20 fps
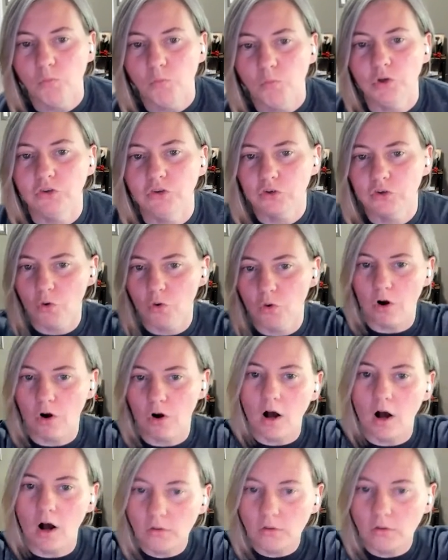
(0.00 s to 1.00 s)
we scored
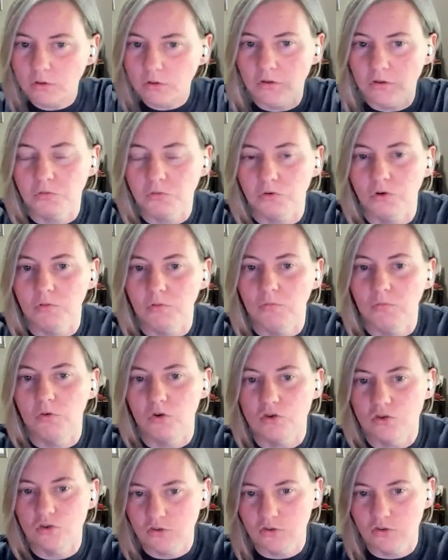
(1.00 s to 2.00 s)
all these different
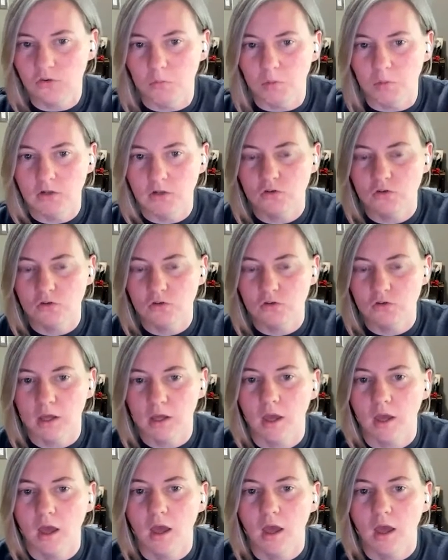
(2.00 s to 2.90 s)
versions metric